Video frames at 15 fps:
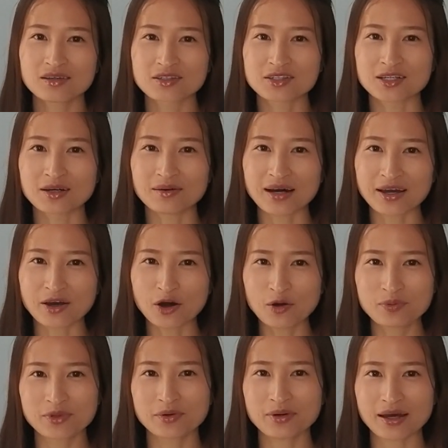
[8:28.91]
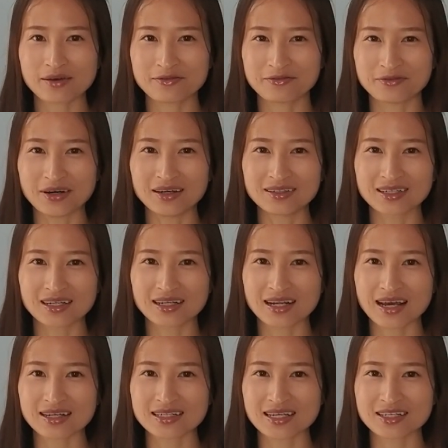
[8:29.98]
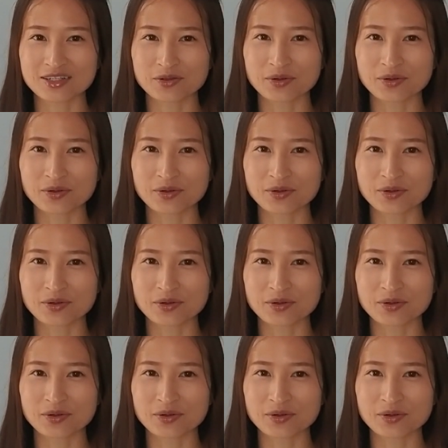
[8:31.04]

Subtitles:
So I hope you have fun connecting